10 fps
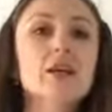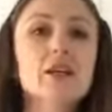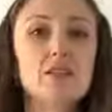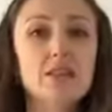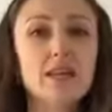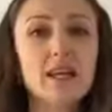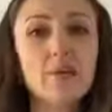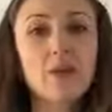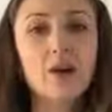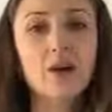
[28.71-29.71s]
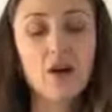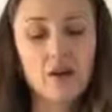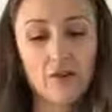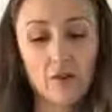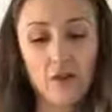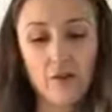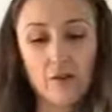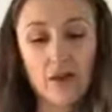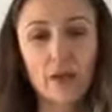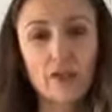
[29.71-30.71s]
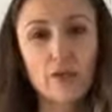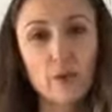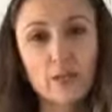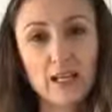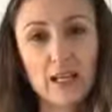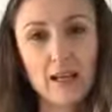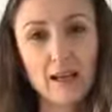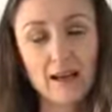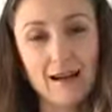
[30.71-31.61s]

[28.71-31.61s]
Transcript: So today we're going to cover off the top 10